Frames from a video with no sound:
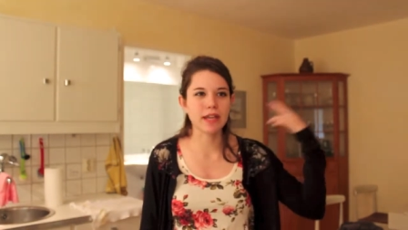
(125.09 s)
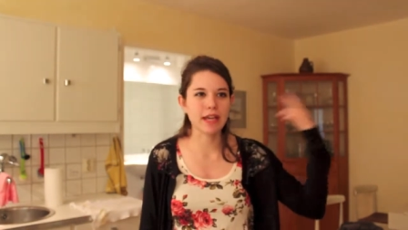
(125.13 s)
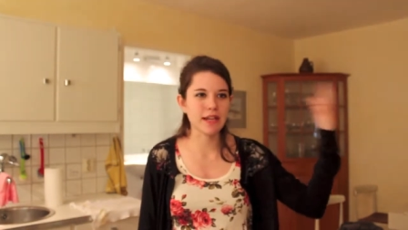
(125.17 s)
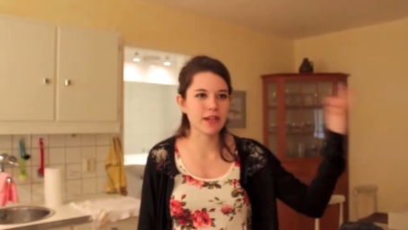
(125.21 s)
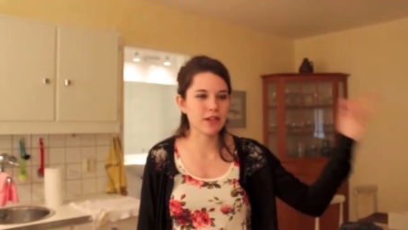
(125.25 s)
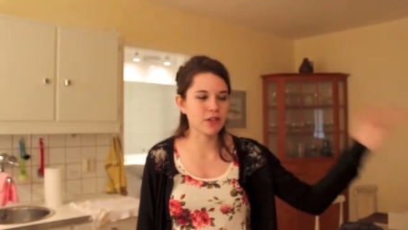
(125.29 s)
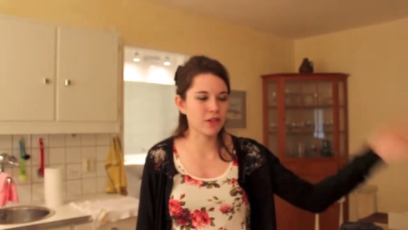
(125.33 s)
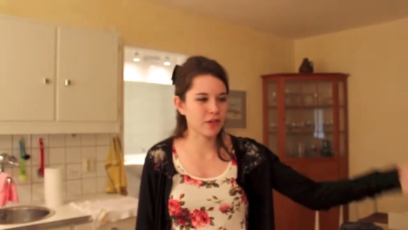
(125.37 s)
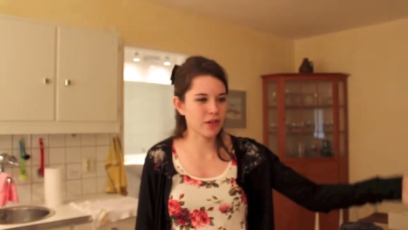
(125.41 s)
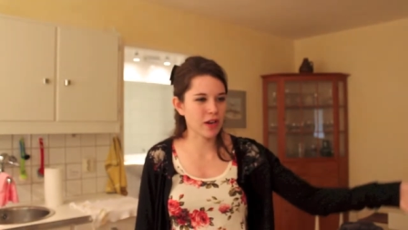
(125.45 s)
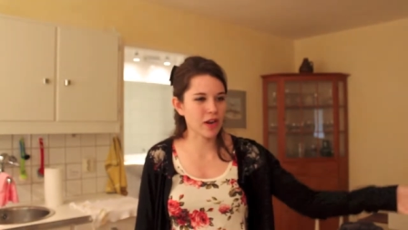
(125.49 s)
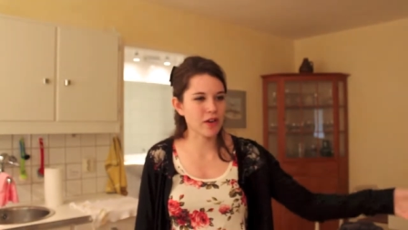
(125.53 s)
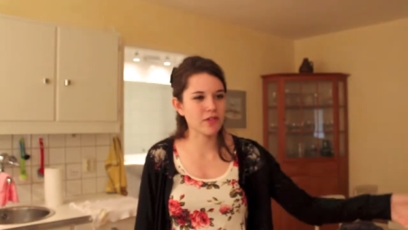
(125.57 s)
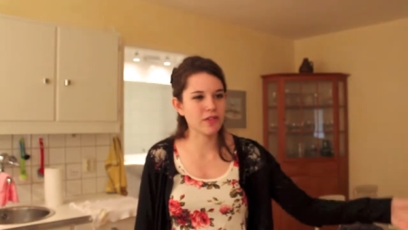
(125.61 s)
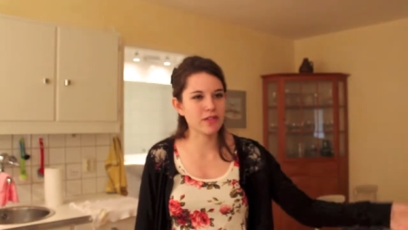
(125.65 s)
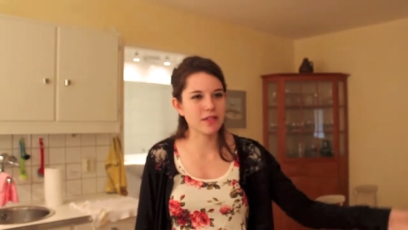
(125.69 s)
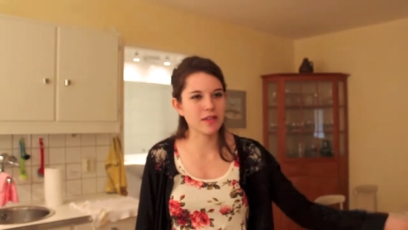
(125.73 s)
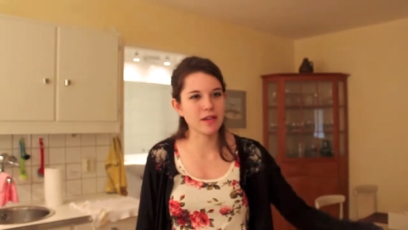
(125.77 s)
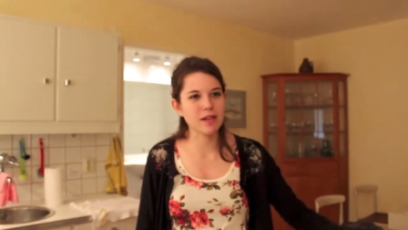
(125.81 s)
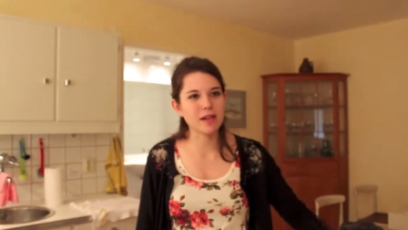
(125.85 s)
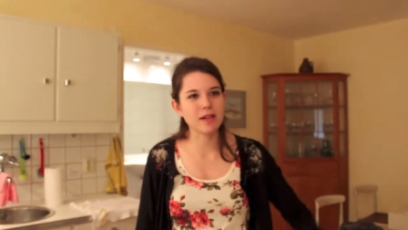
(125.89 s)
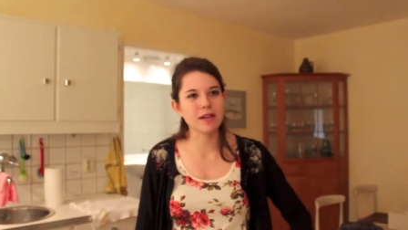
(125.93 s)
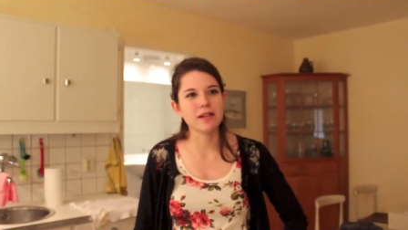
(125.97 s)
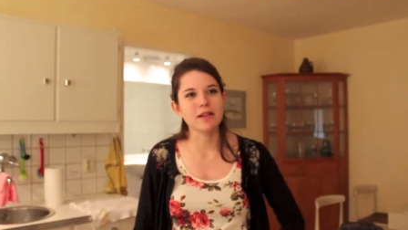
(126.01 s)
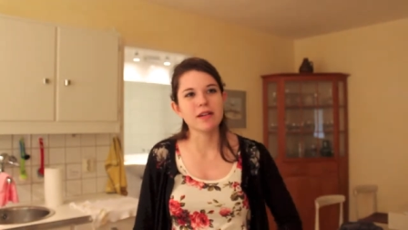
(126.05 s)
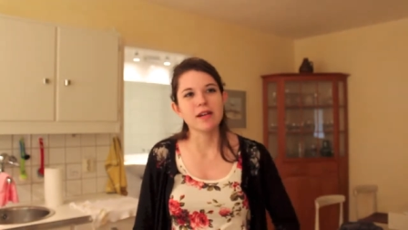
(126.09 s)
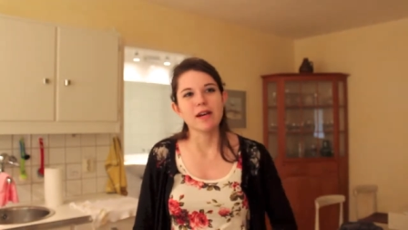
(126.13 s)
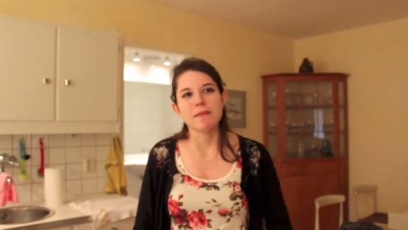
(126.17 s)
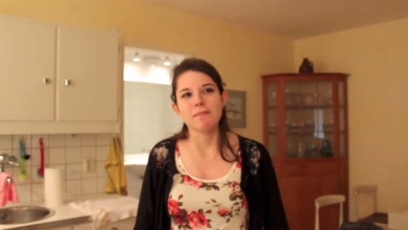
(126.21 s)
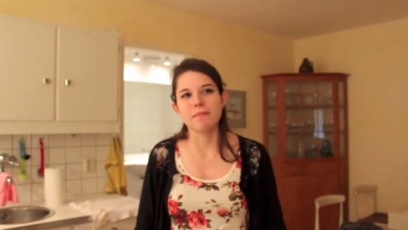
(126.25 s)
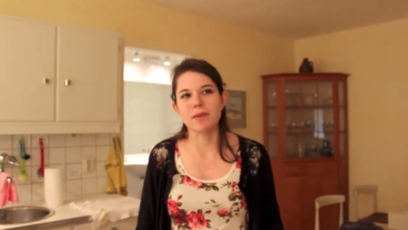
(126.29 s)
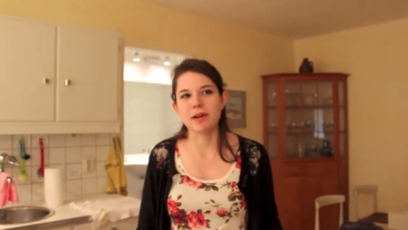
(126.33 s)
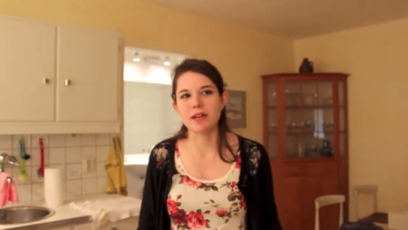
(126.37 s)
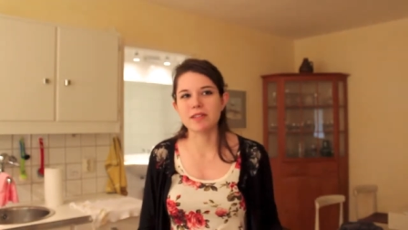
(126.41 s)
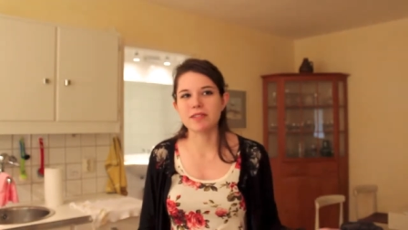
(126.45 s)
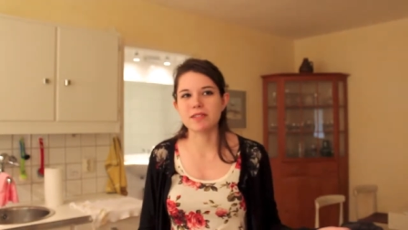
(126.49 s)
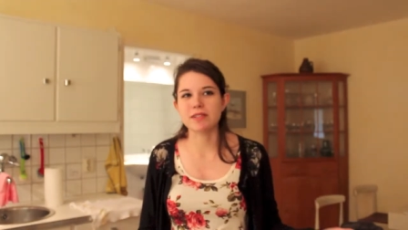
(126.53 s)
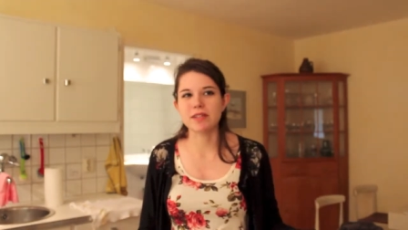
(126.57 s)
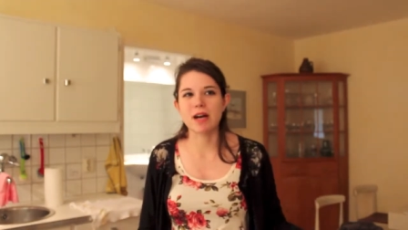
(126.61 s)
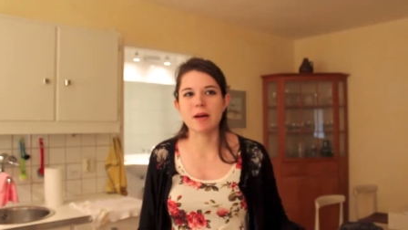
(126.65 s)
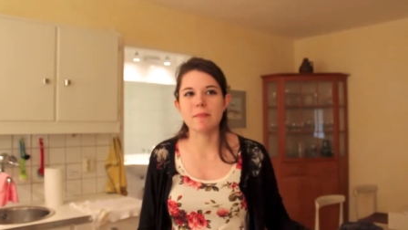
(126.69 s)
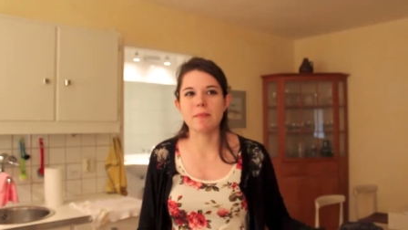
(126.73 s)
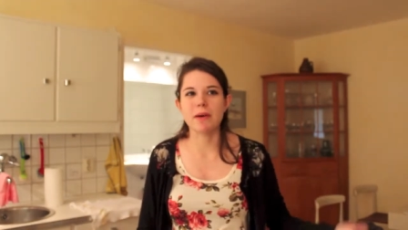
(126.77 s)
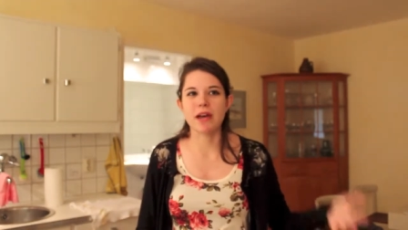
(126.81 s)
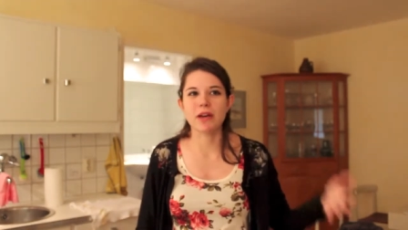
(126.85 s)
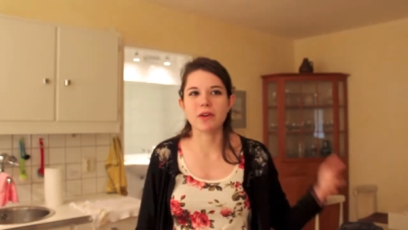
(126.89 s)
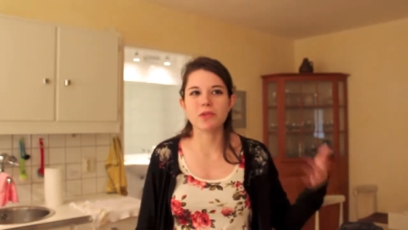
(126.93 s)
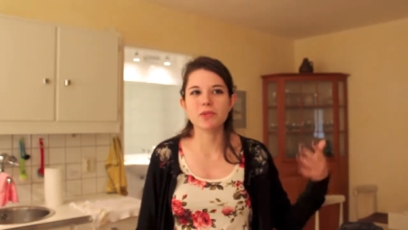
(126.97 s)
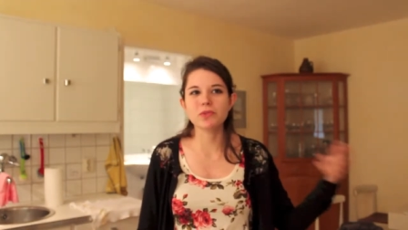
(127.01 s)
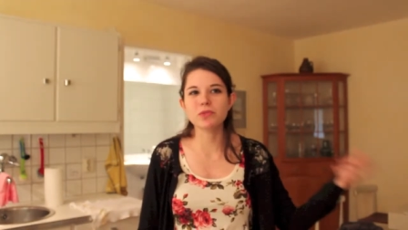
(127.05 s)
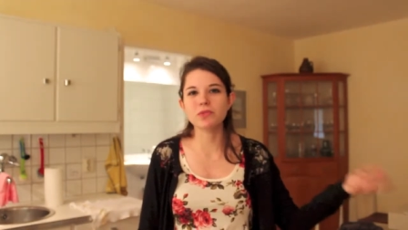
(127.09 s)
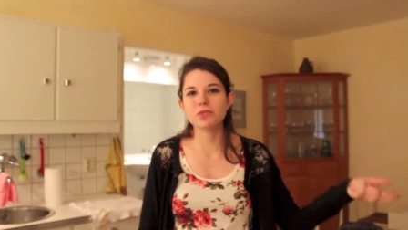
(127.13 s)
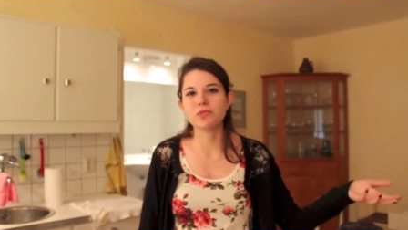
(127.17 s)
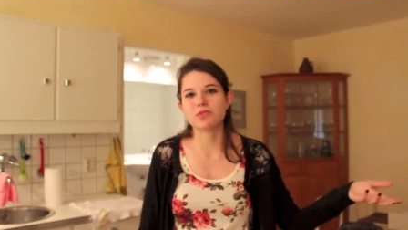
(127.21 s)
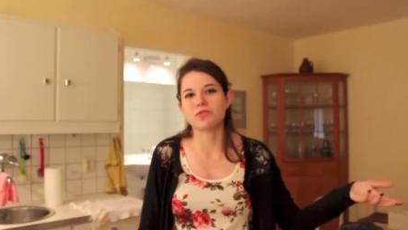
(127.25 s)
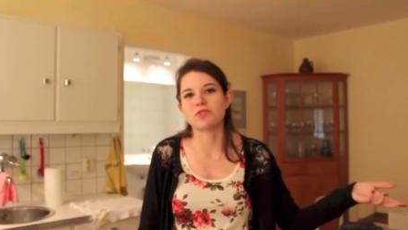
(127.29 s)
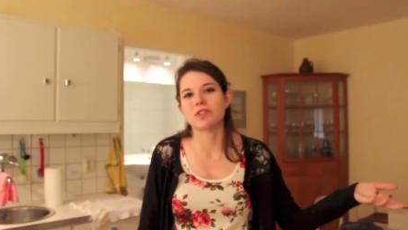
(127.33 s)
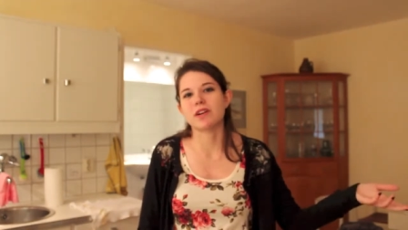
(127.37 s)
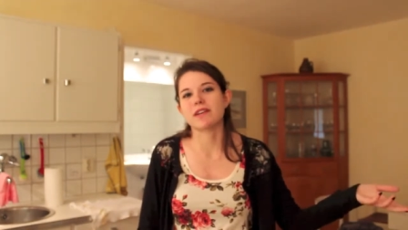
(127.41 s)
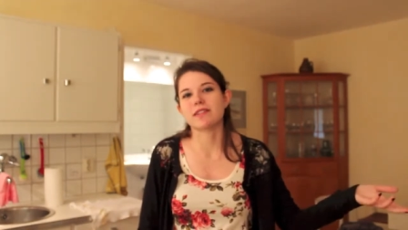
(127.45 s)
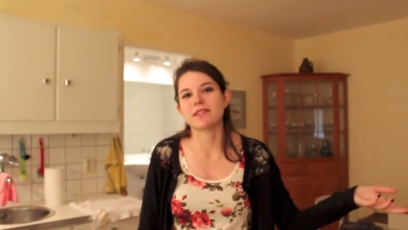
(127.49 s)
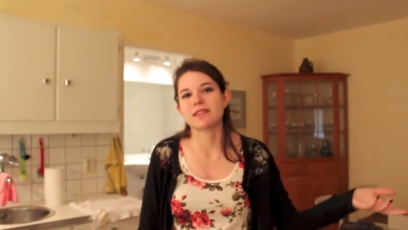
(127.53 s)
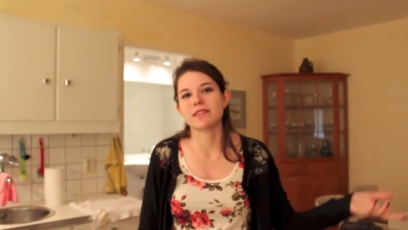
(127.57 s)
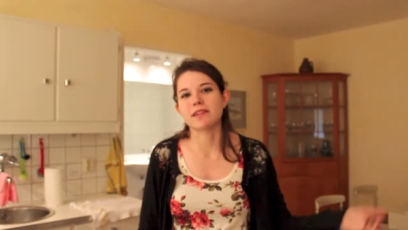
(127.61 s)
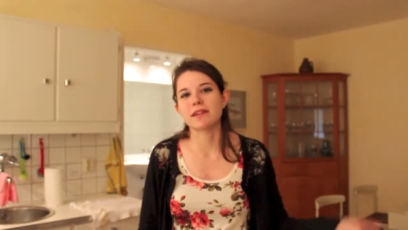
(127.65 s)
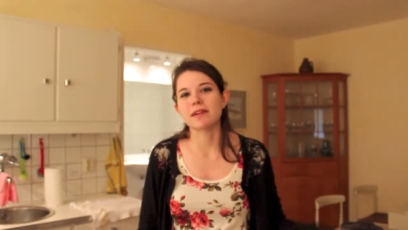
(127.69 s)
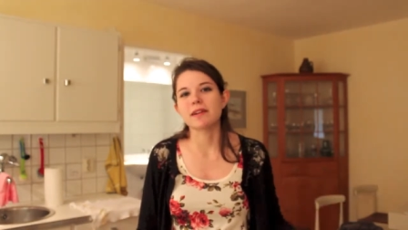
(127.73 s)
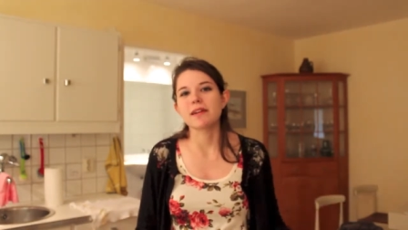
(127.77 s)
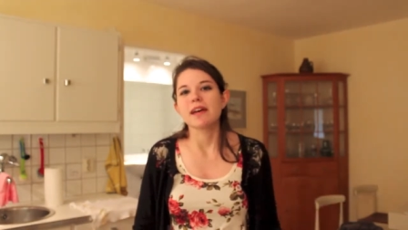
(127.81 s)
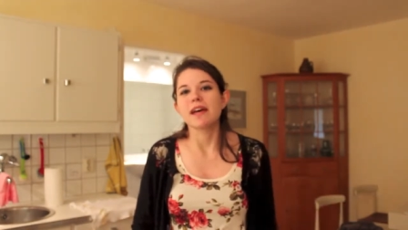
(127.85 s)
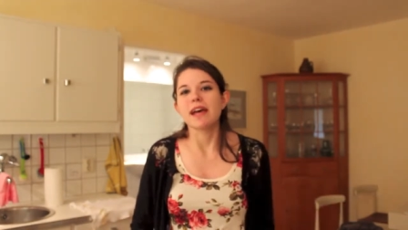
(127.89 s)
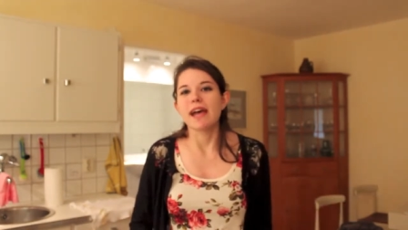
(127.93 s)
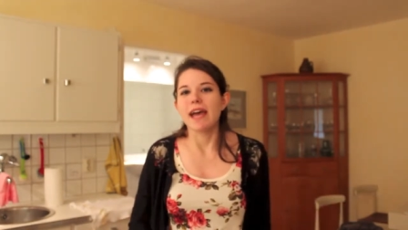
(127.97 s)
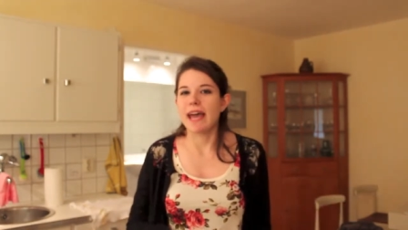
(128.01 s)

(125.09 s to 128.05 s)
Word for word: get go down to the bus stop at Kuhlstrasse.